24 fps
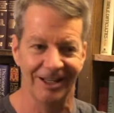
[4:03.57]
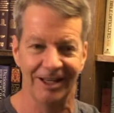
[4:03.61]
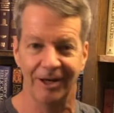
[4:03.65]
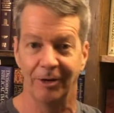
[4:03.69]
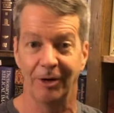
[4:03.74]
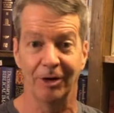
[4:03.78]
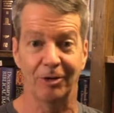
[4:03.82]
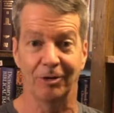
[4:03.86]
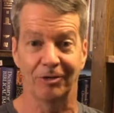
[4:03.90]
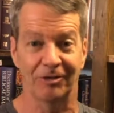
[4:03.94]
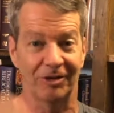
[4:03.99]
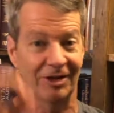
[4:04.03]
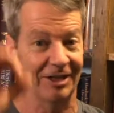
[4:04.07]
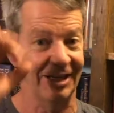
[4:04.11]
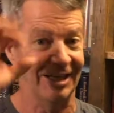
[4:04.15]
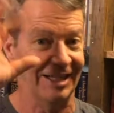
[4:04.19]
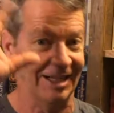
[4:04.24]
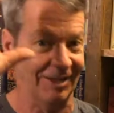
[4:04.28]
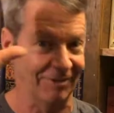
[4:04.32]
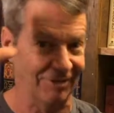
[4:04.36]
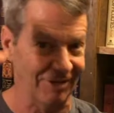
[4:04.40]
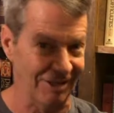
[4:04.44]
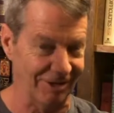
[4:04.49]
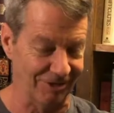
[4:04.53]
Of course, he didn't
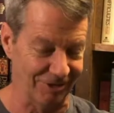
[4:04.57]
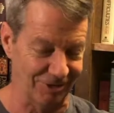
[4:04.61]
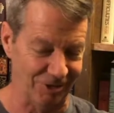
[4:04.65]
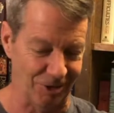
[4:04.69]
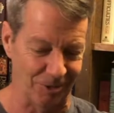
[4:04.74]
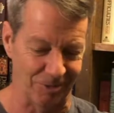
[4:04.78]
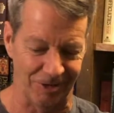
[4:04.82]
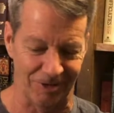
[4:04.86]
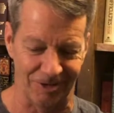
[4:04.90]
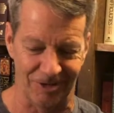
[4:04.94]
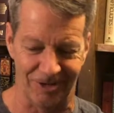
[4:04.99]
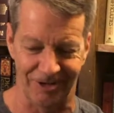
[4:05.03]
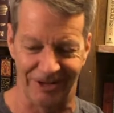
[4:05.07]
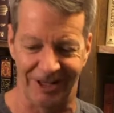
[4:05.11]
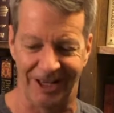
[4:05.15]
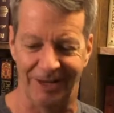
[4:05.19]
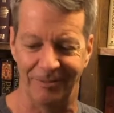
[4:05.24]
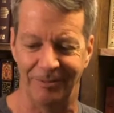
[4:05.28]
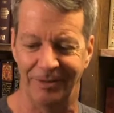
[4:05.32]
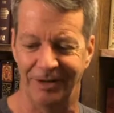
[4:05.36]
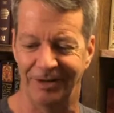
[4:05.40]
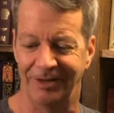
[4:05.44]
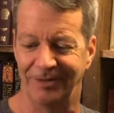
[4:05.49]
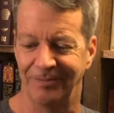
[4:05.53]
have telescopes and all
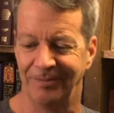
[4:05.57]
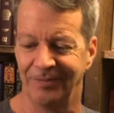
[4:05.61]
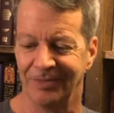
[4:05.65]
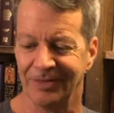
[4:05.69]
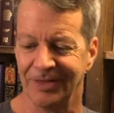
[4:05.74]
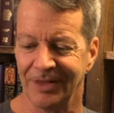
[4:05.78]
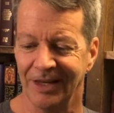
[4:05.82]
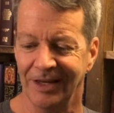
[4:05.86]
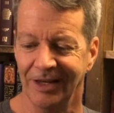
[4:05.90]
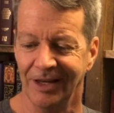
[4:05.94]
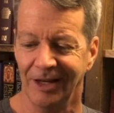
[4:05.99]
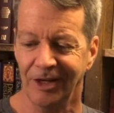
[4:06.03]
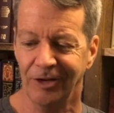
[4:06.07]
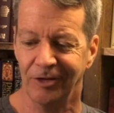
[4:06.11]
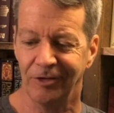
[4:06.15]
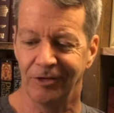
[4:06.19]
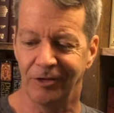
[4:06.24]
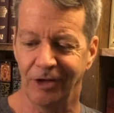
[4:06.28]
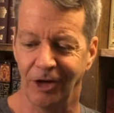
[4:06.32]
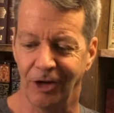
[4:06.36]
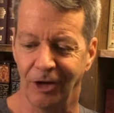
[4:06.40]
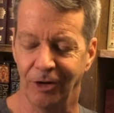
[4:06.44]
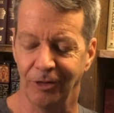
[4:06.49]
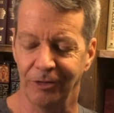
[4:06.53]
that, but
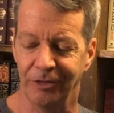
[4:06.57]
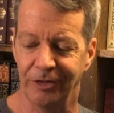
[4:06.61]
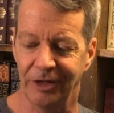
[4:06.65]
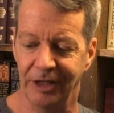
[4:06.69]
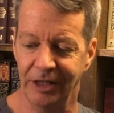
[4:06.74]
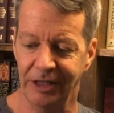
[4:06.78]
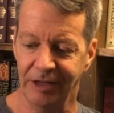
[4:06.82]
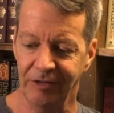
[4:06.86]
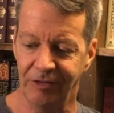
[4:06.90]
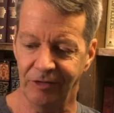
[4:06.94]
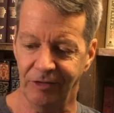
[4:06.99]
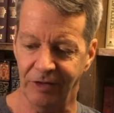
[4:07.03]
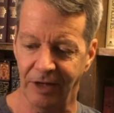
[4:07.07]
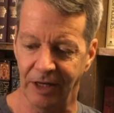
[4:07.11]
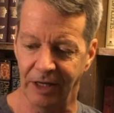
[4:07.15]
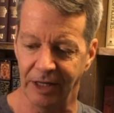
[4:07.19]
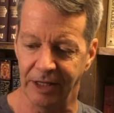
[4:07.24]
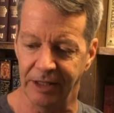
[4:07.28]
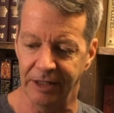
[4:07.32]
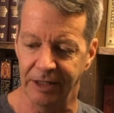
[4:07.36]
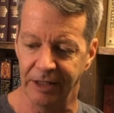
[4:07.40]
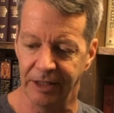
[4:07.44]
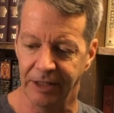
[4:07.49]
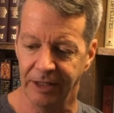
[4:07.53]
so then he
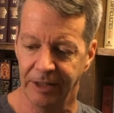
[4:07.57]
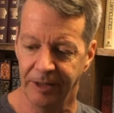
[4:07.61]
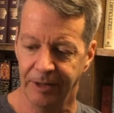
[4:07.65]
said,